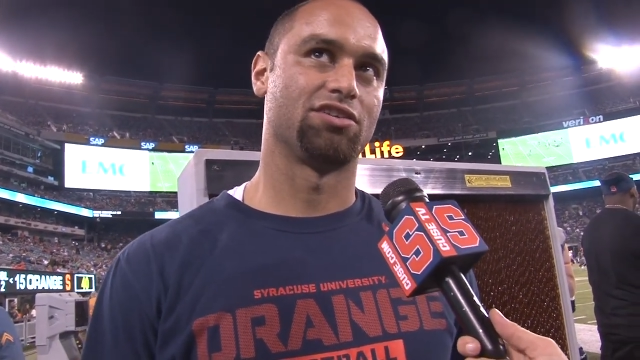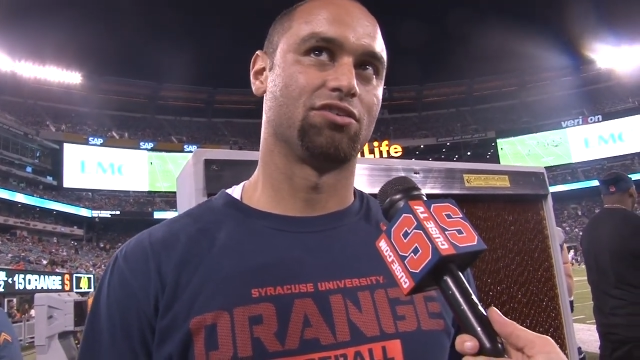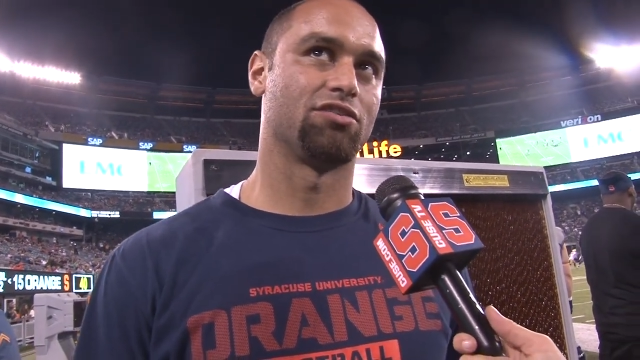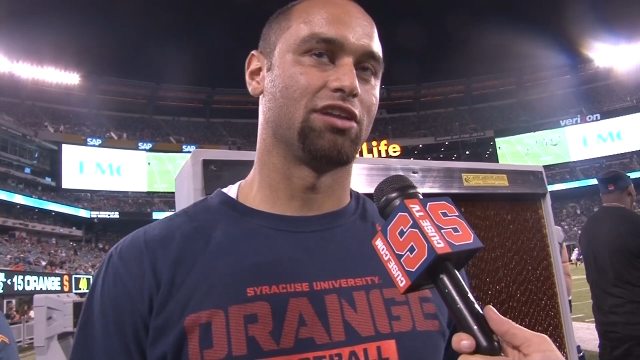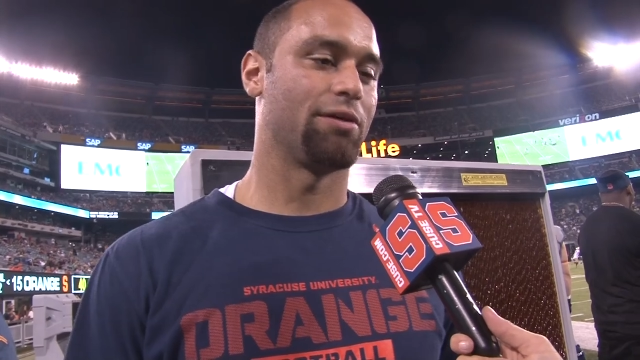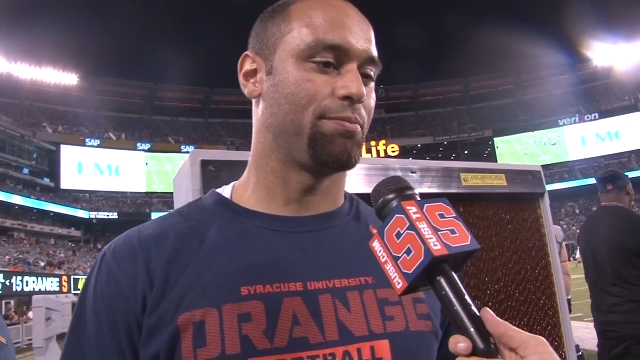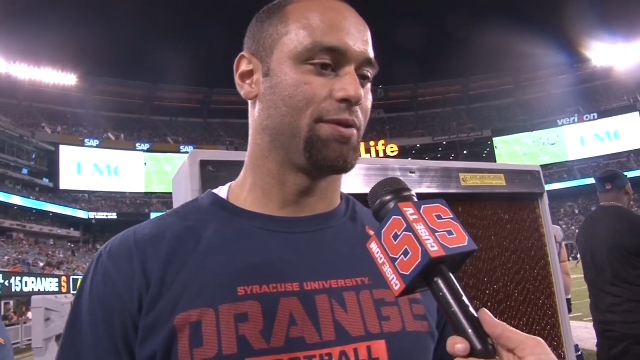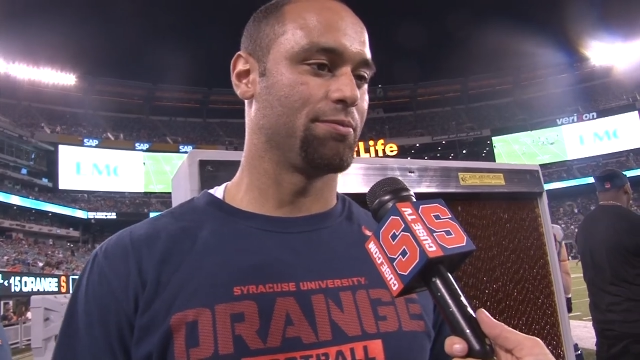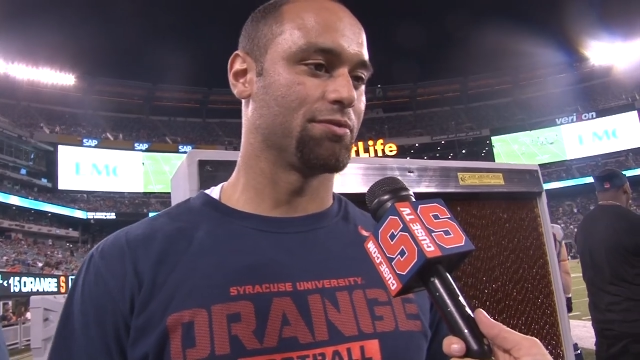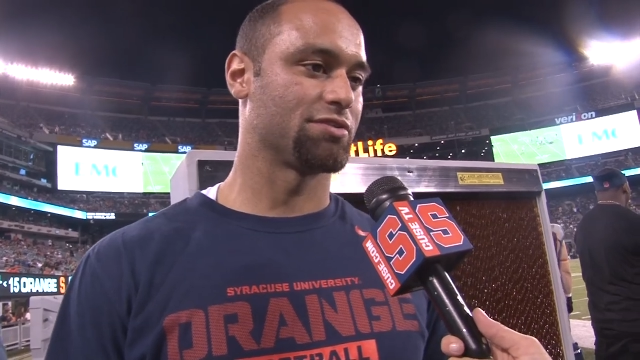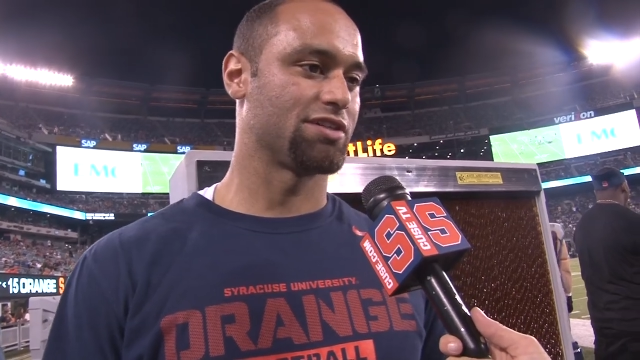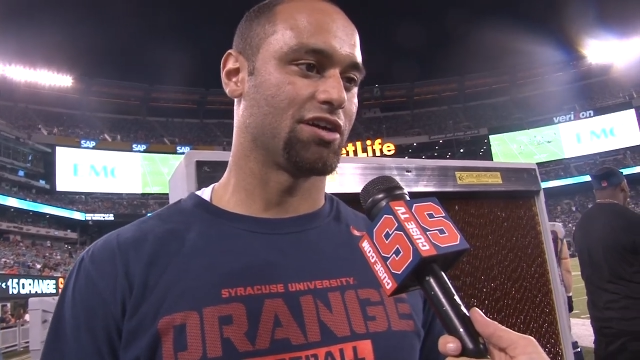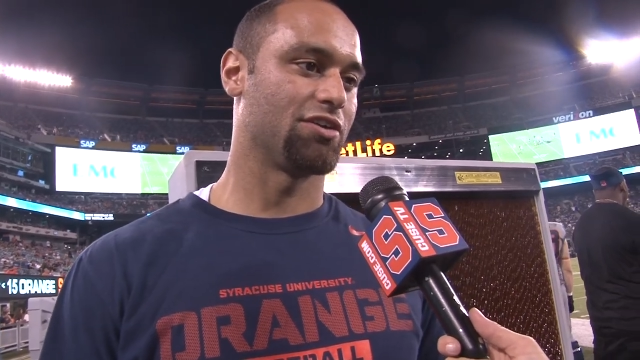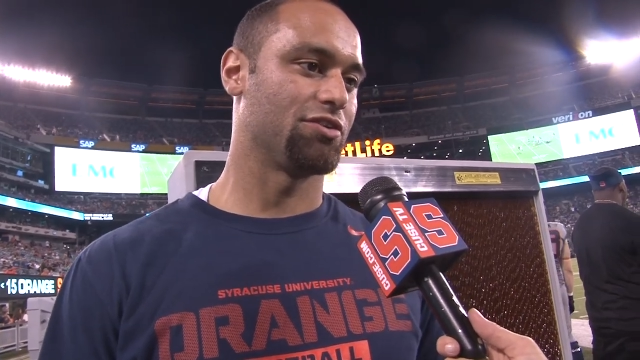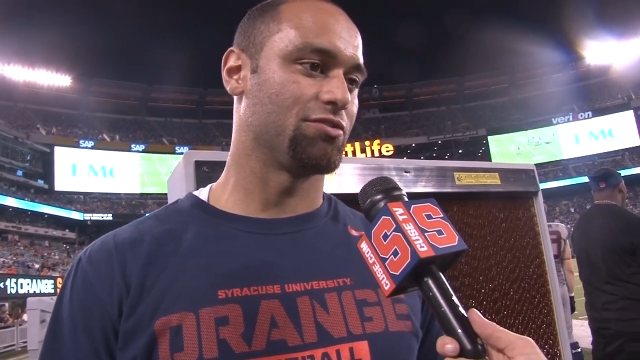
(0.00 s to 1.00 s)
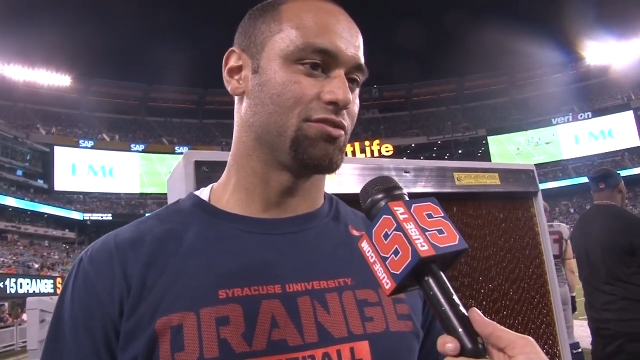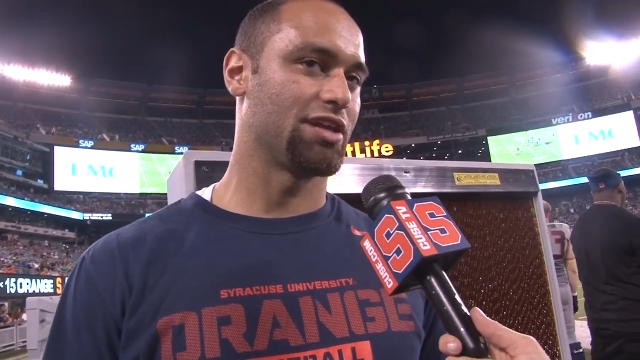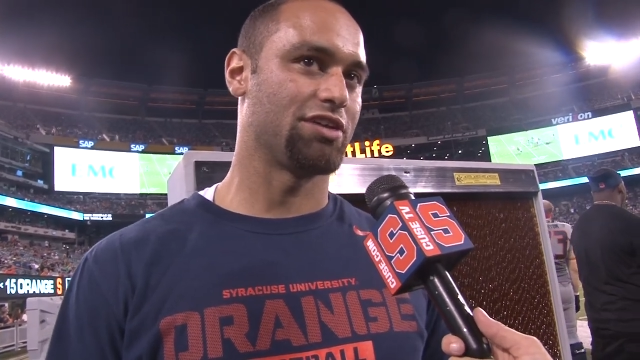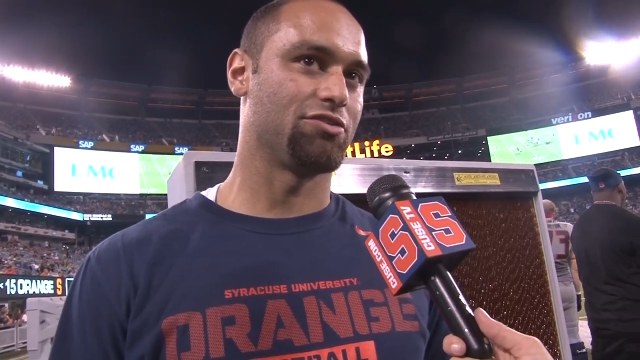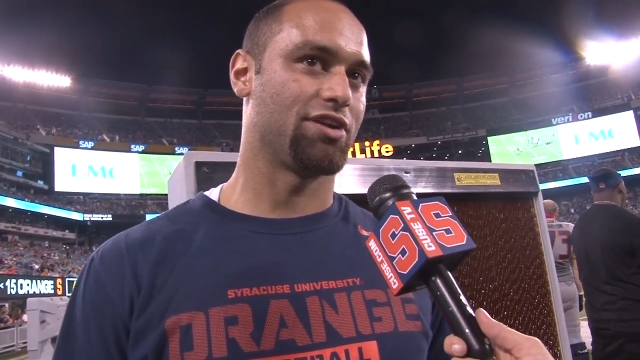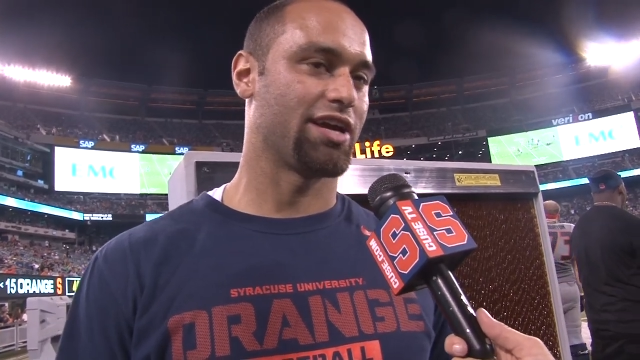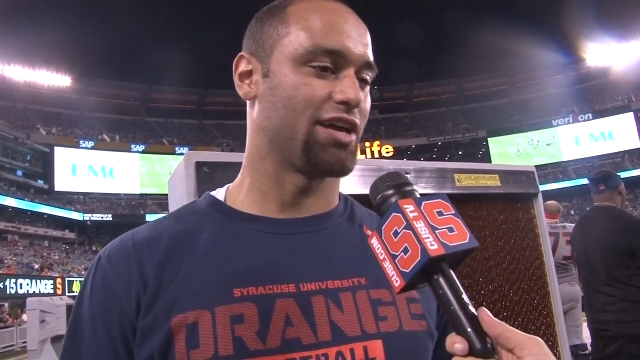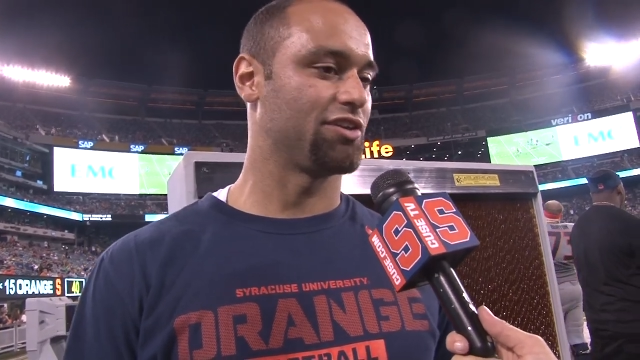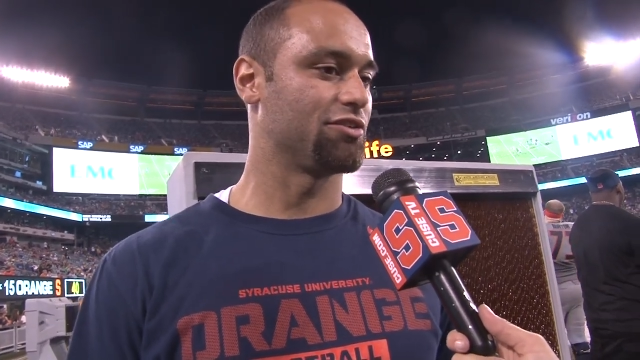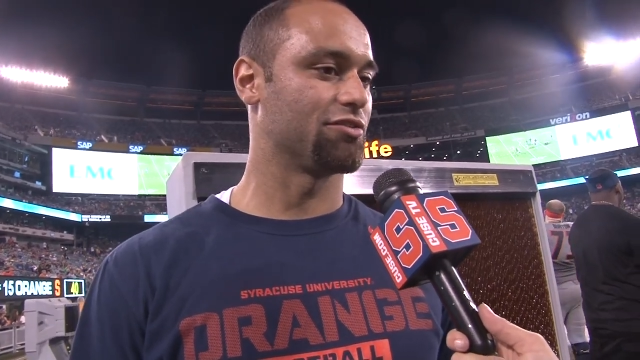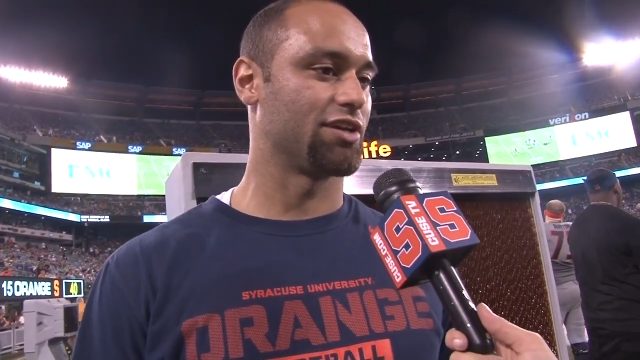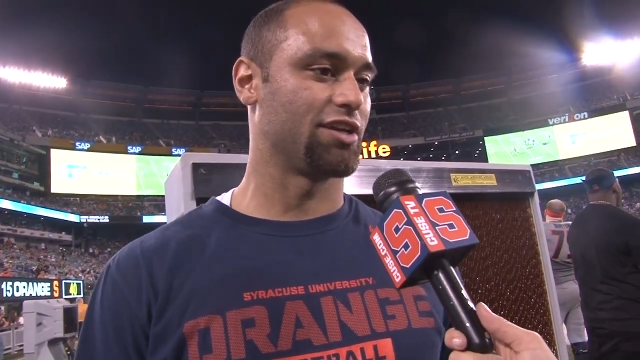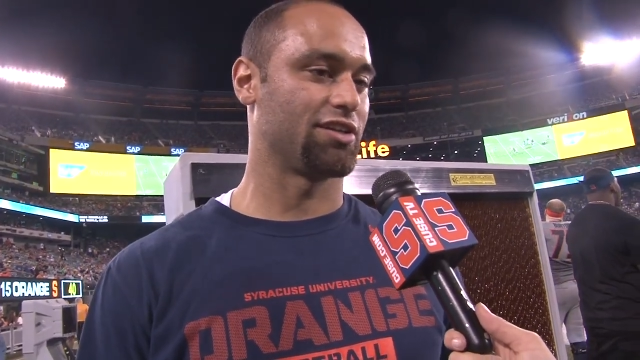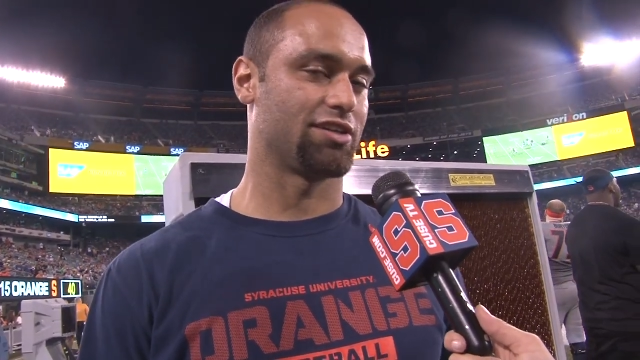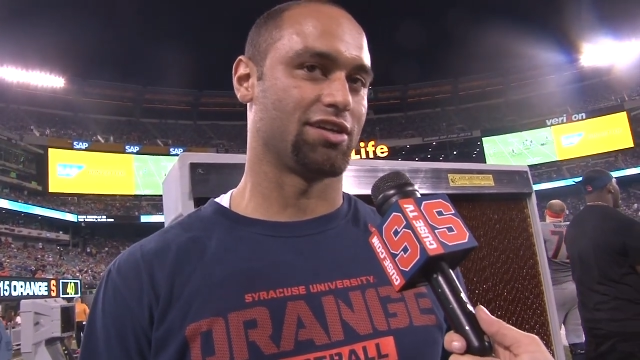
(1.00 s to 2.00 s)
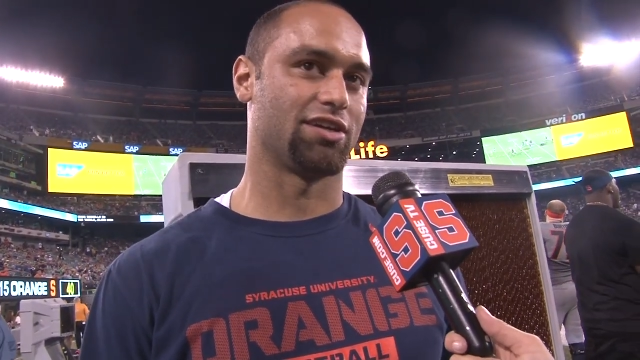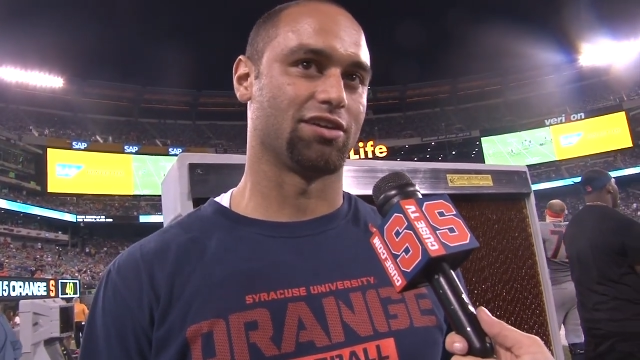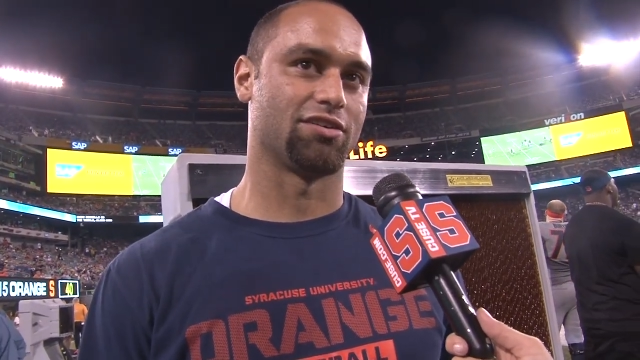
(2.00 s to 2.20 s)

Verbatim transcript: Don't let people tell you that you can't do anything.